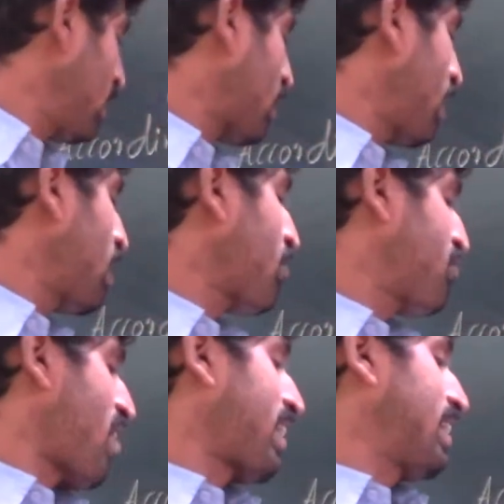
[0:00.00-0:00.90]
in kind
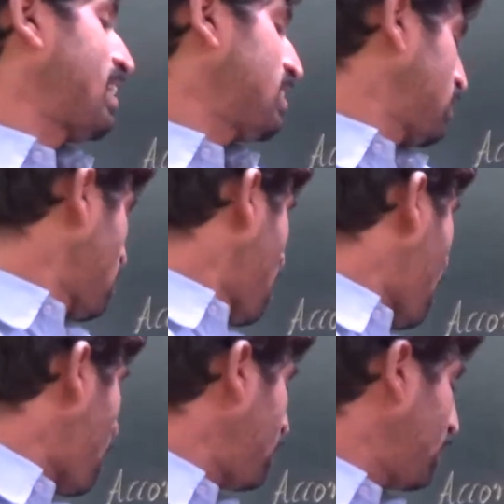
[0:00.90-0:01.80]
of factories
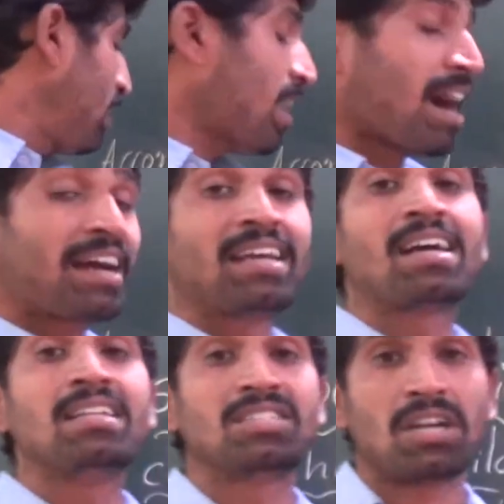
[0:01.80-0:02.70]
and in
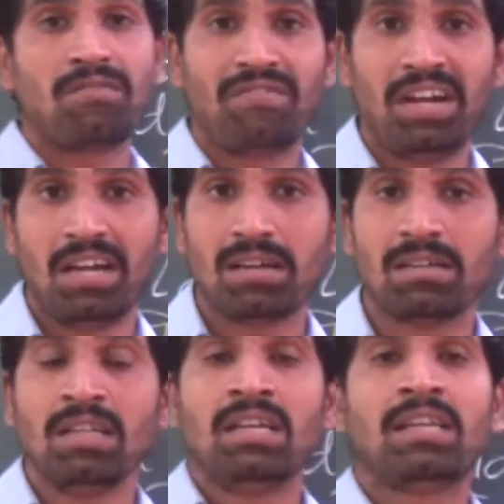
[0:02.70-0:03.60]
agricultural field.
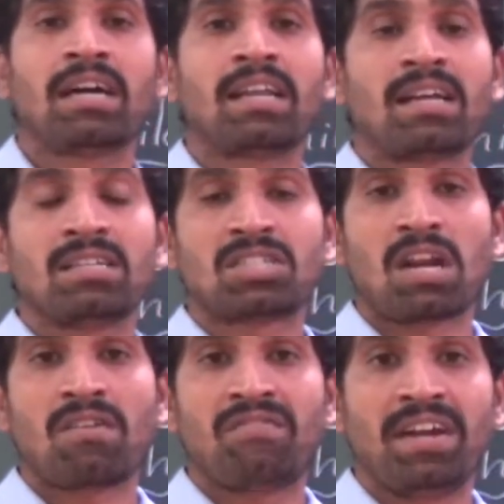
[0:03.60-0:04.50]
In
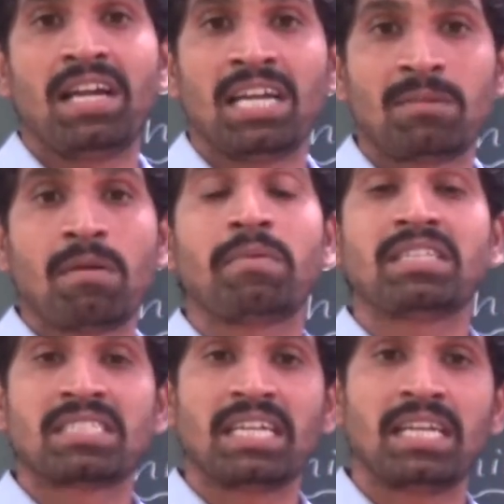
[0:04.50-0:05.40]
agricultural field, it may
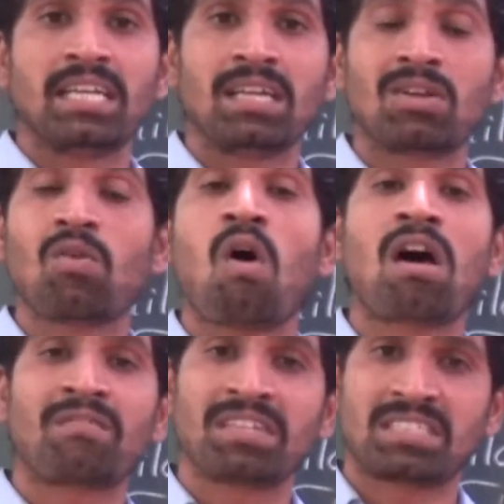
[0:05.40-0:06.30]
be seeding,
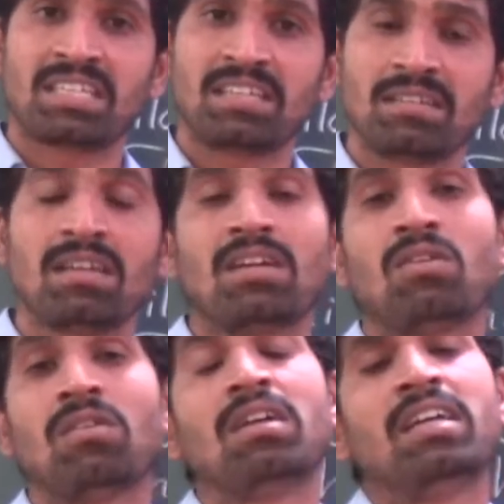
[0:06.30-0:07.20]
harvesting,
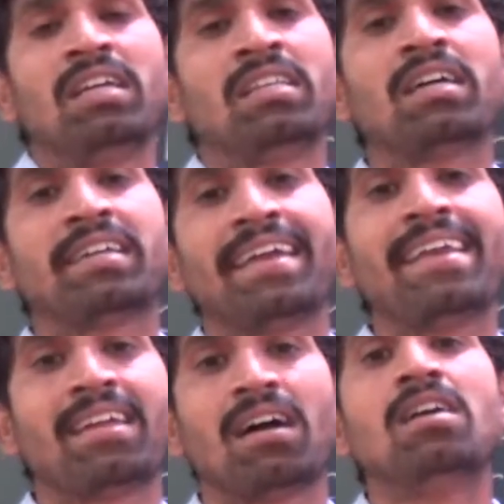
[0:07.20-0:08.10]
in that
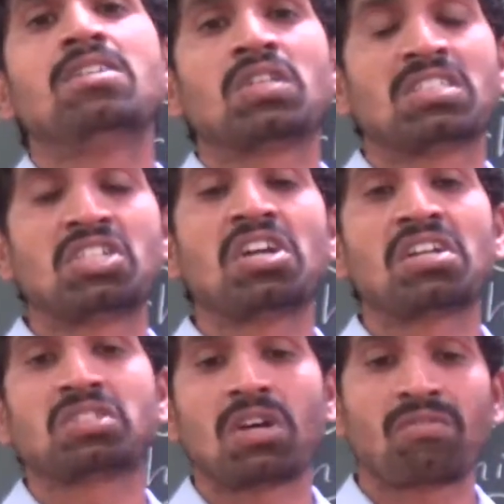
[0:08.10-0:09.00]
area. So the
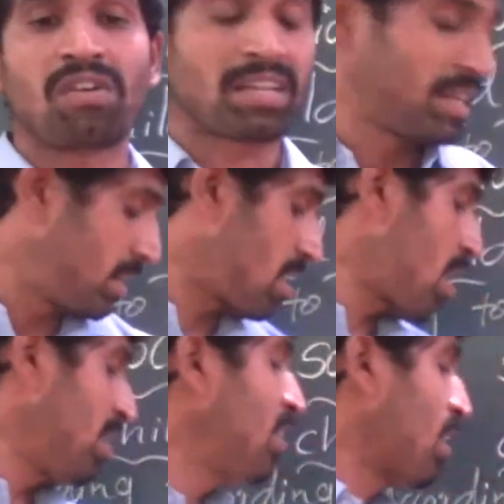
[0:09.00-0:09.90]
children are working
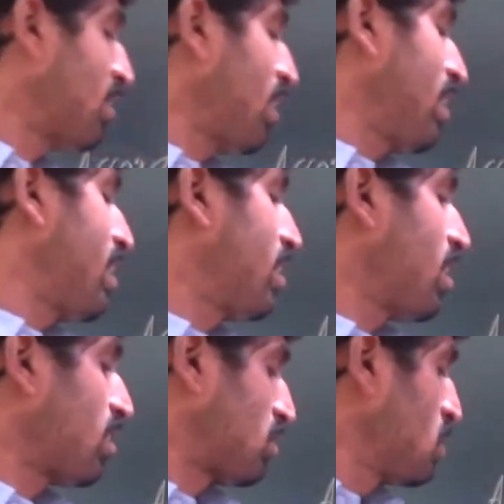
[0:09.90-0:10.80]
and in other
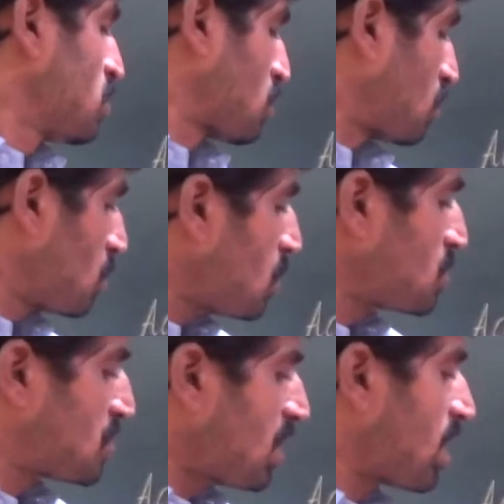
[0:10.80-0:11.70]
areas. So
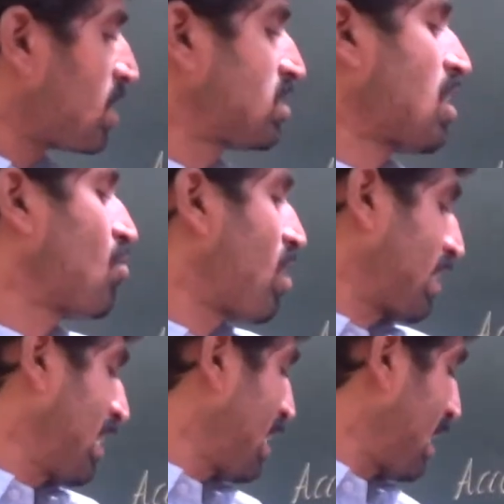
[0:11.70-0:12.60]
those children are
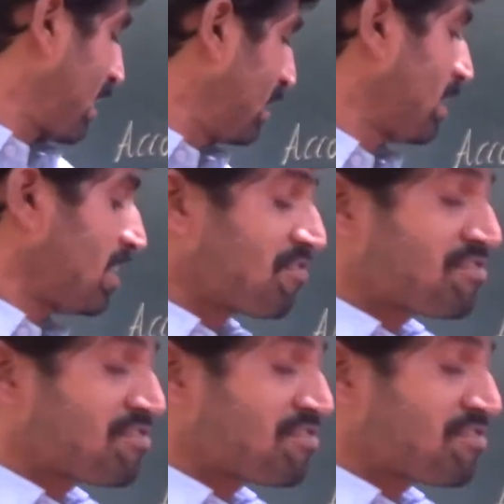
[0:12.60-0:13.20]
working like in the